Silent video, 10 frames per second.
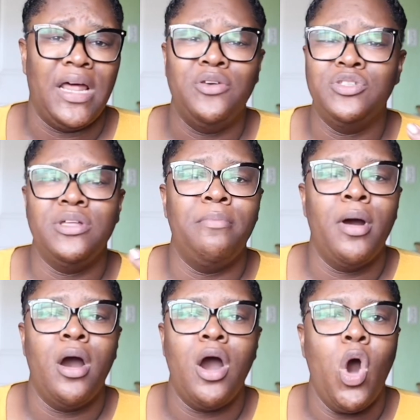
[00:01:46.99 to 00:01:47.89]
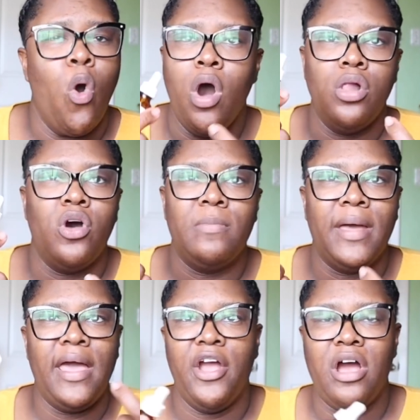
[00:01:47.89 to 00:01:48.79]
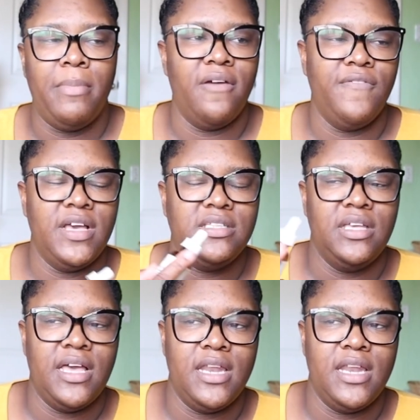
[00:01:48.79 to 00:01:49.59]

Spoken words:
I use them all on my hair and my face